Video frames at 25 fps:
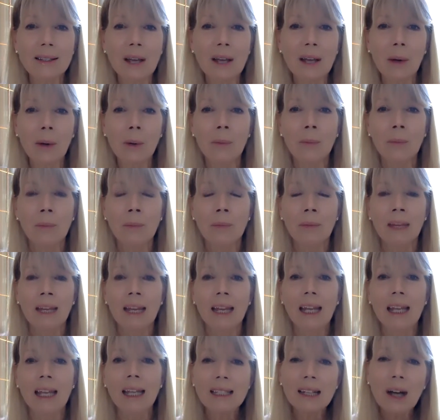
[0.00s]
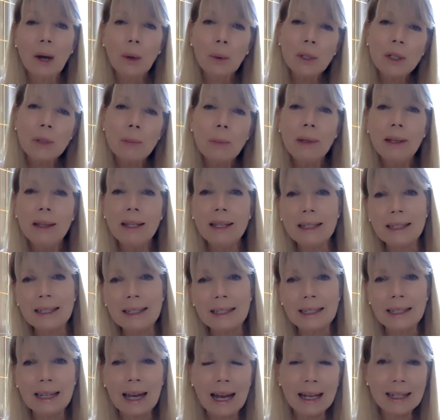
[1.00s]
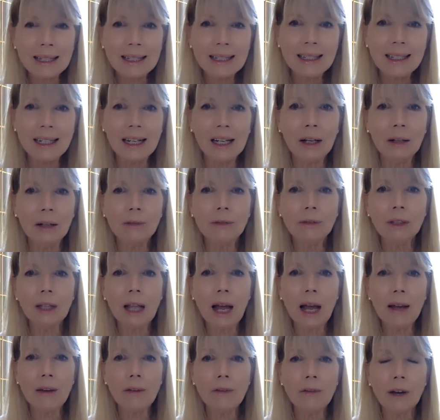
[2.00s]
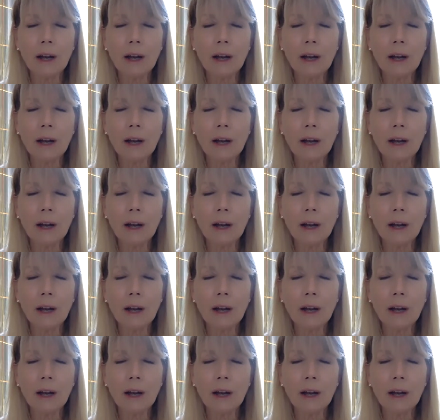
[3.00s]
So it's always been this testing of life.